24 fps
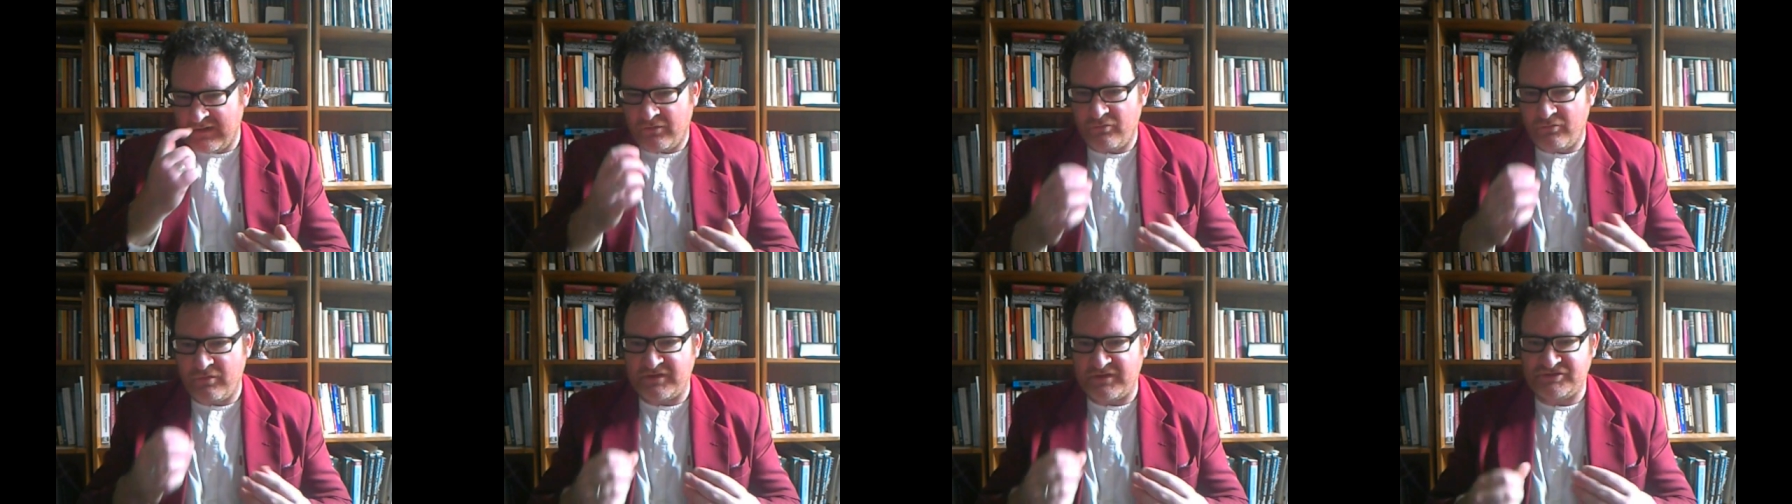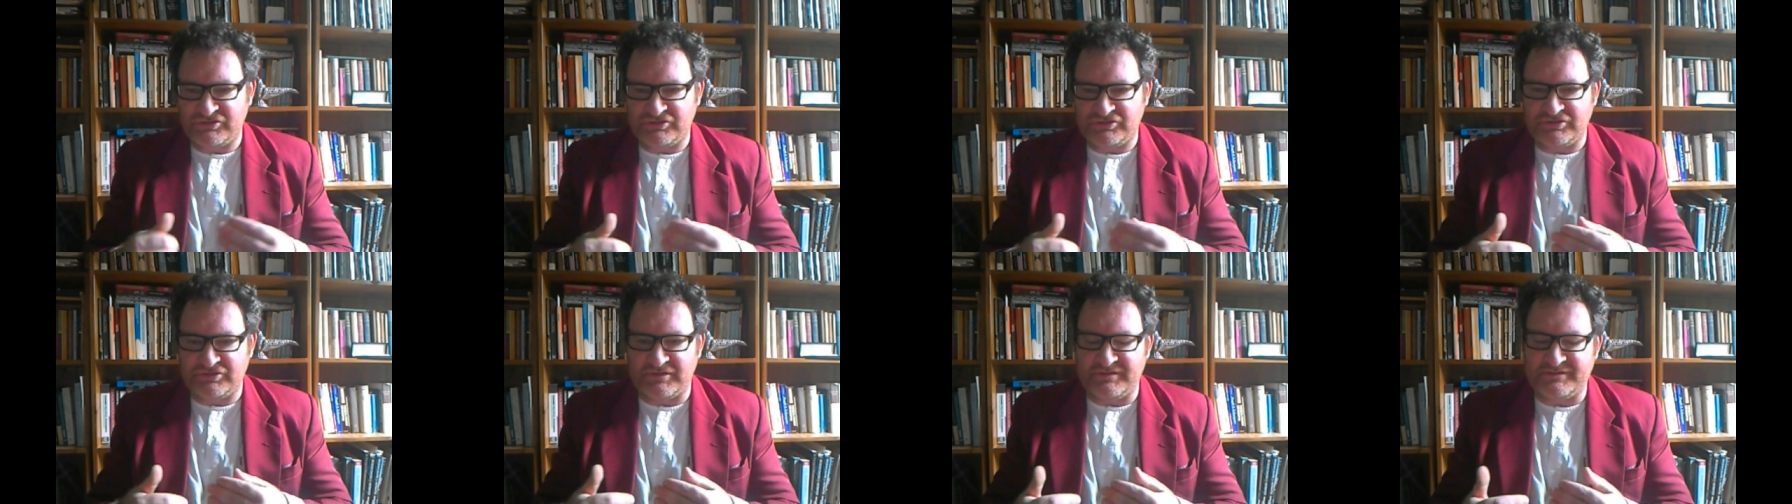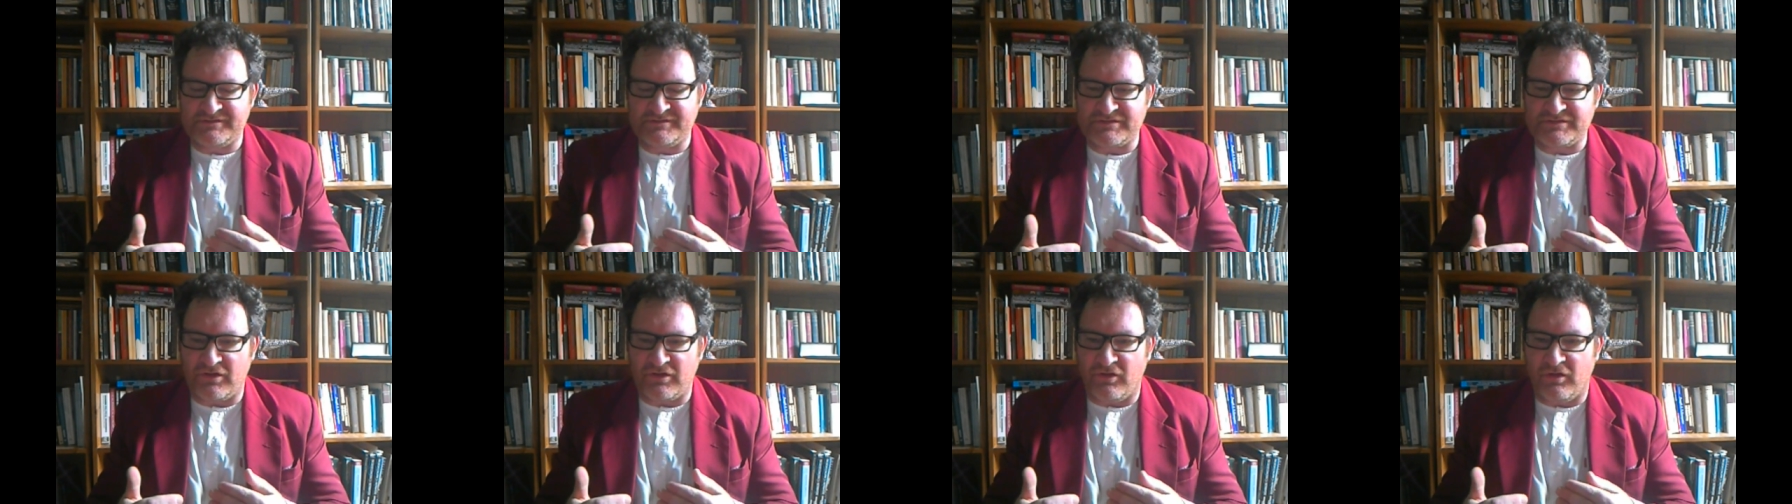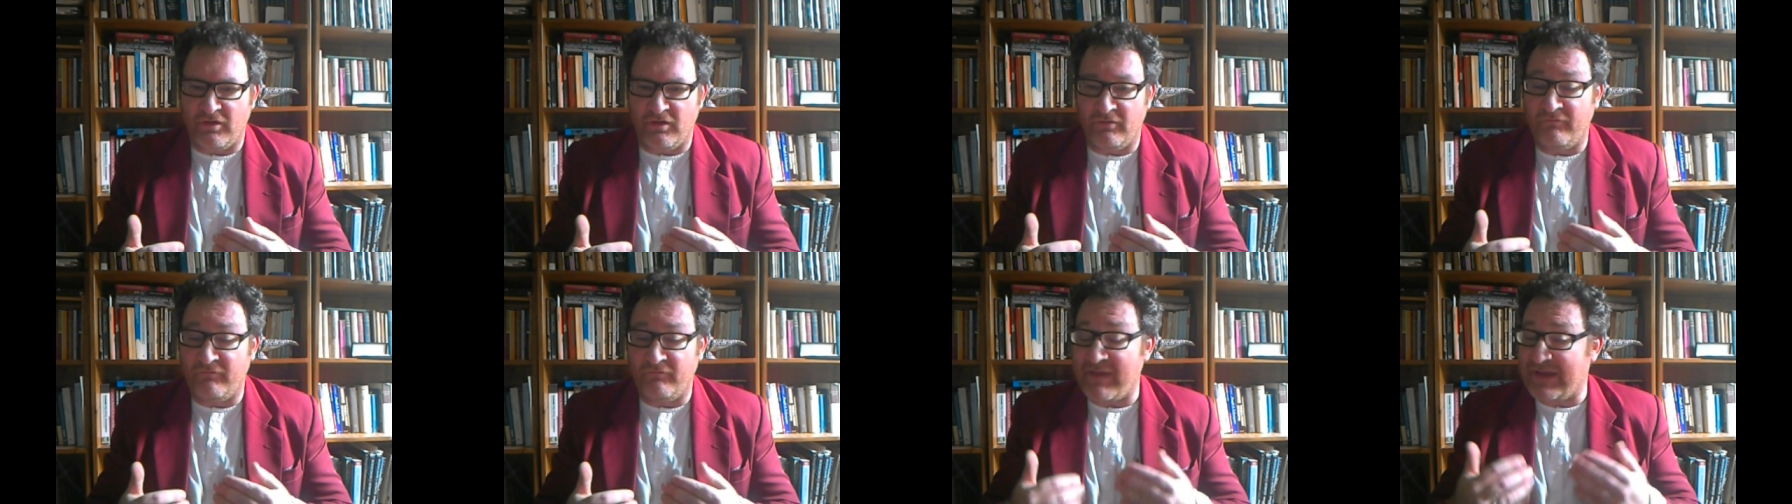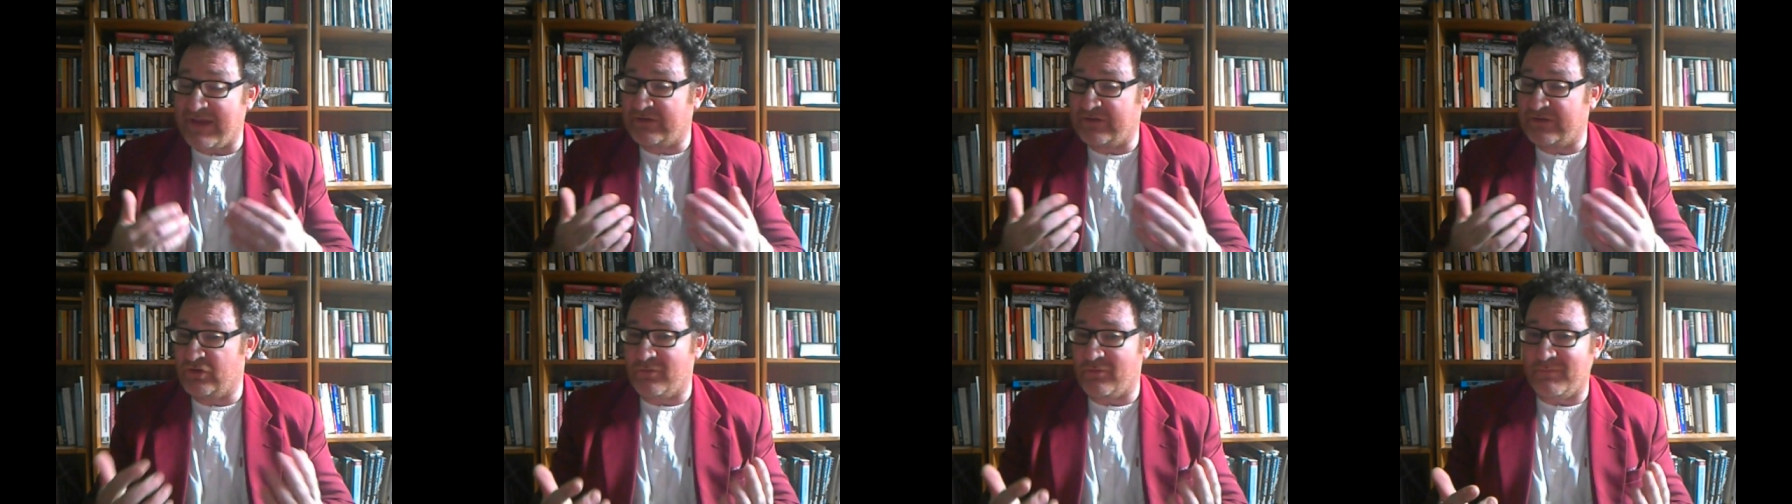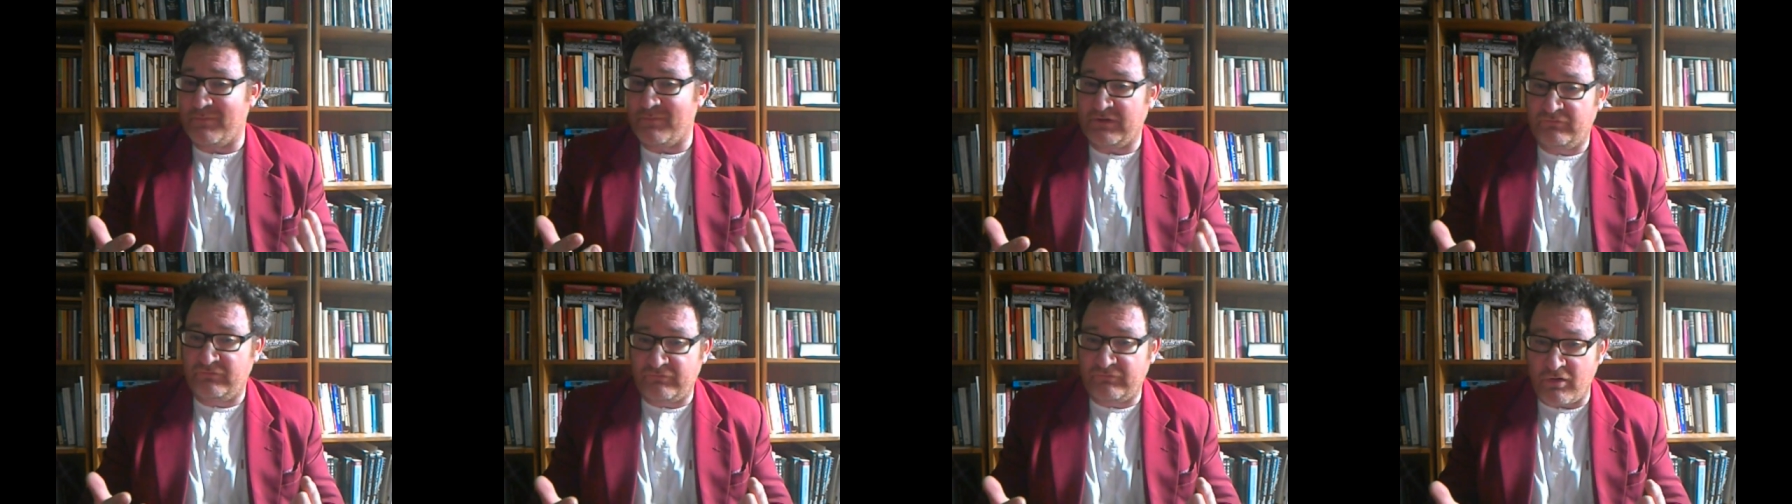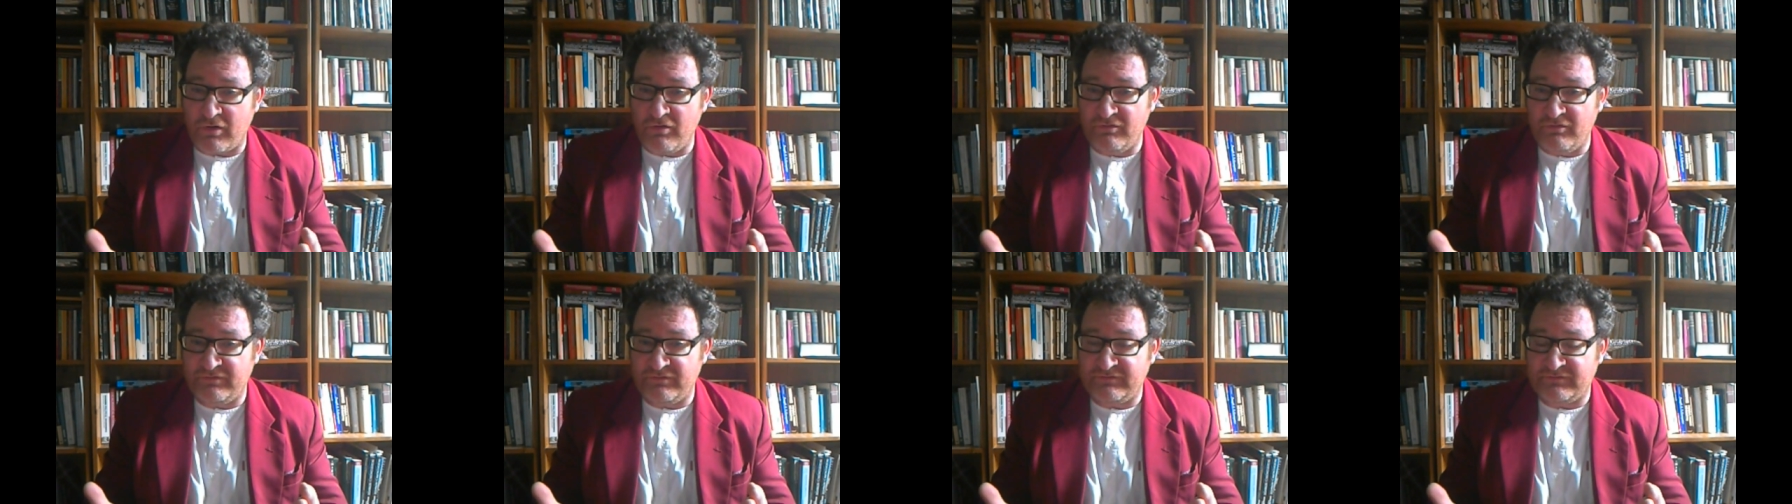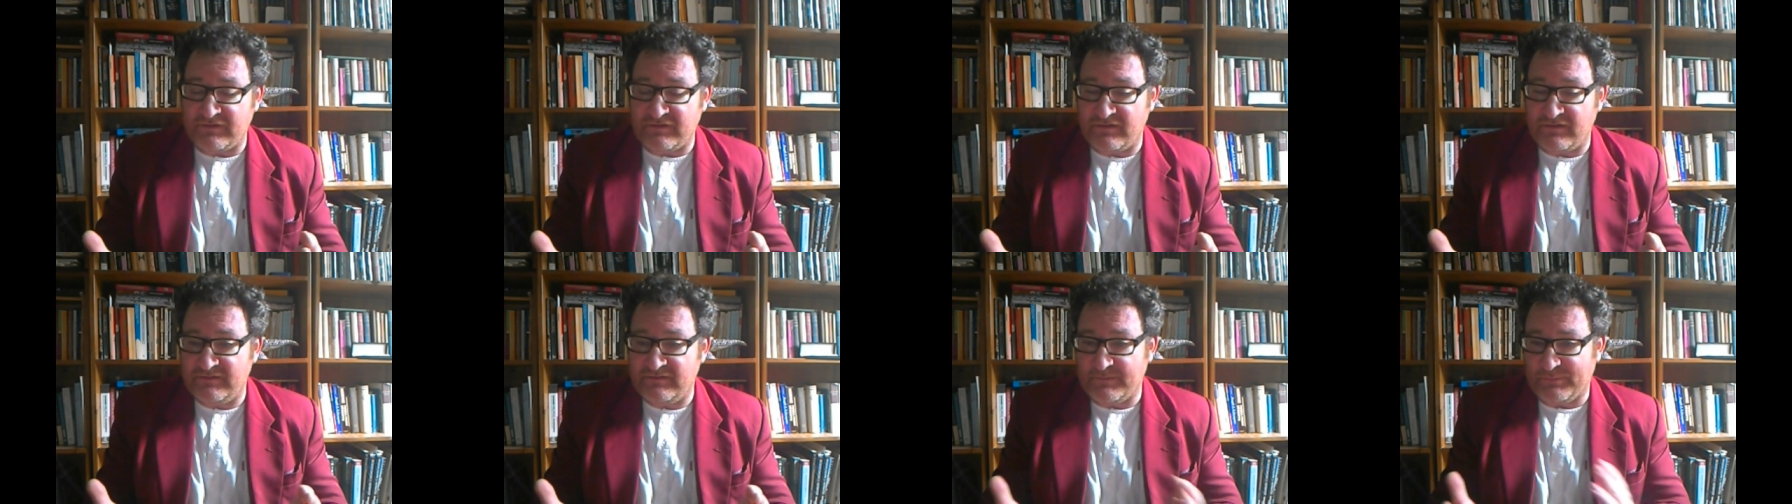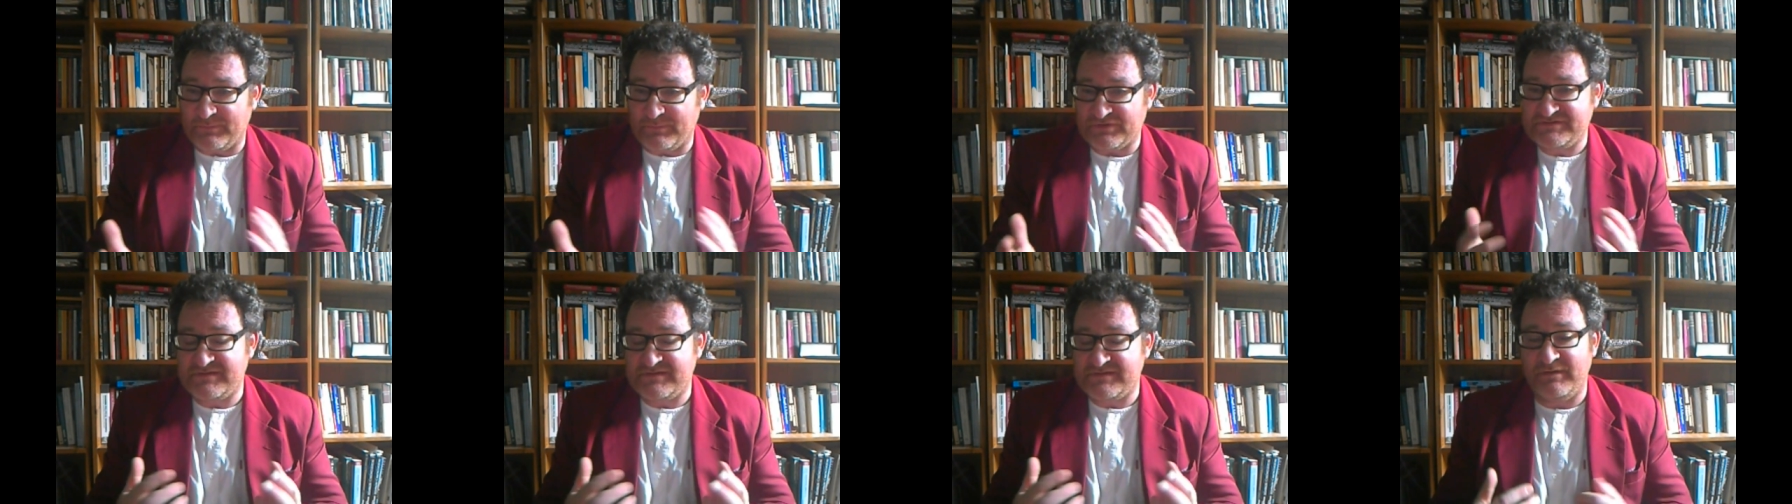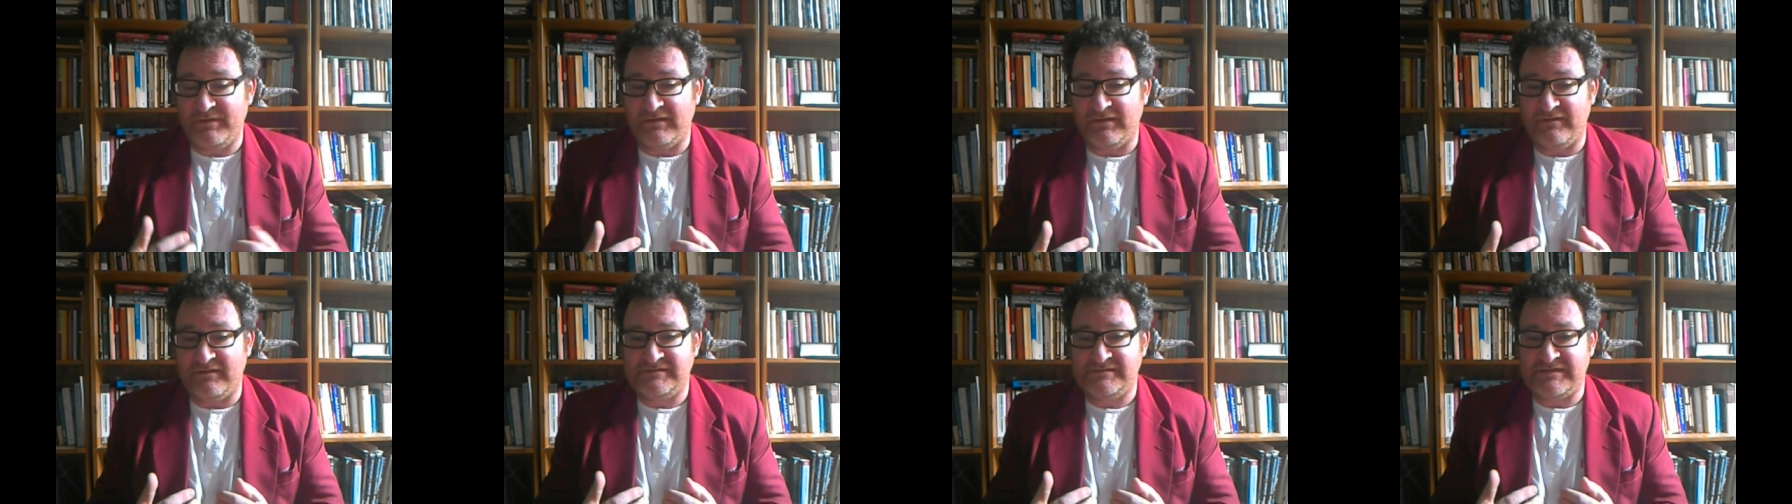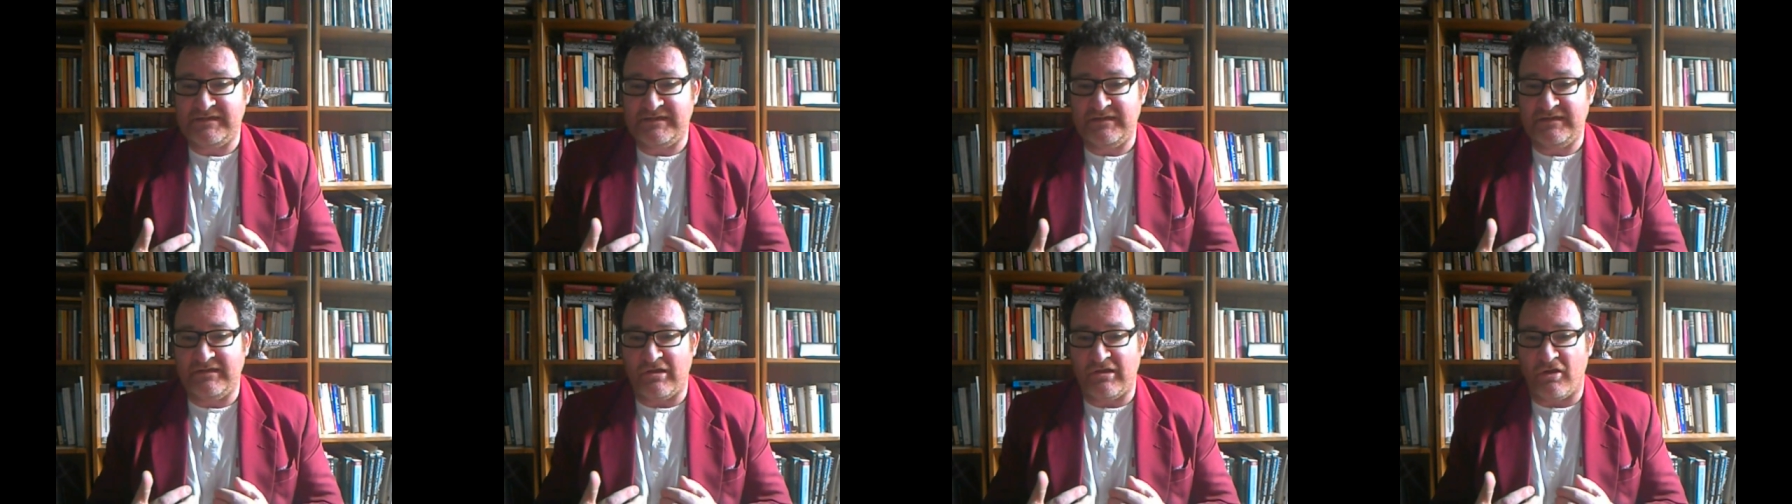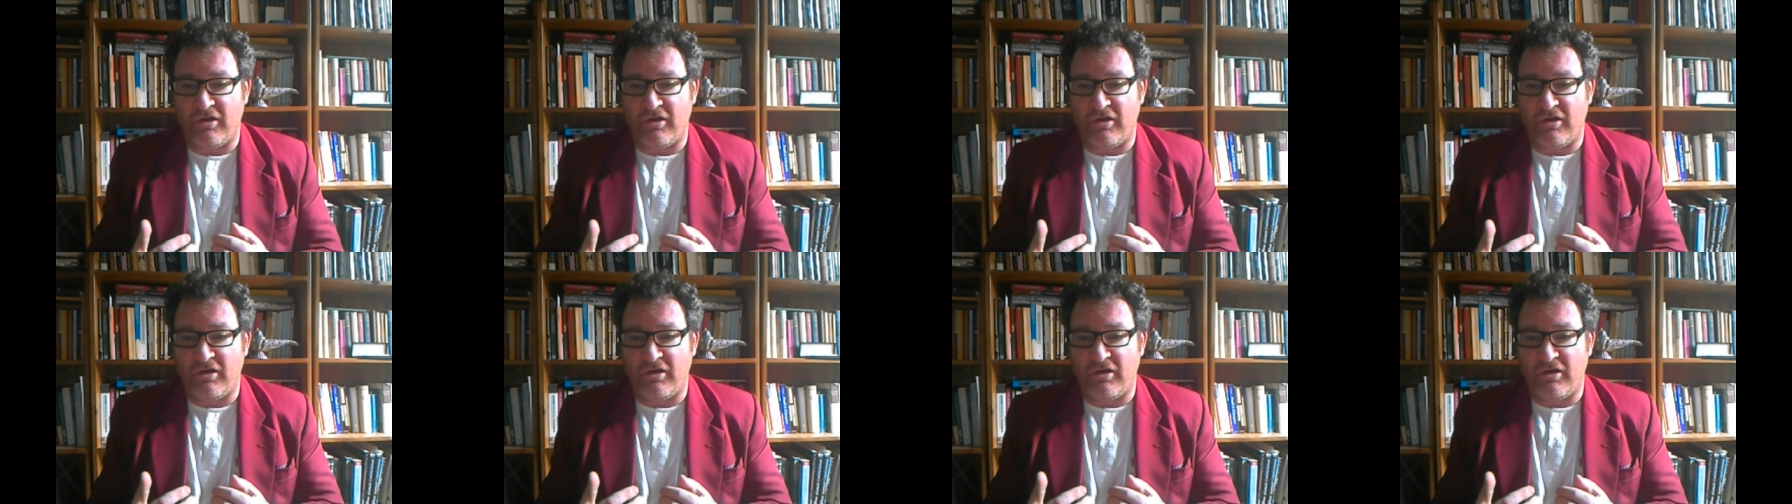questions of economic growth and the possibility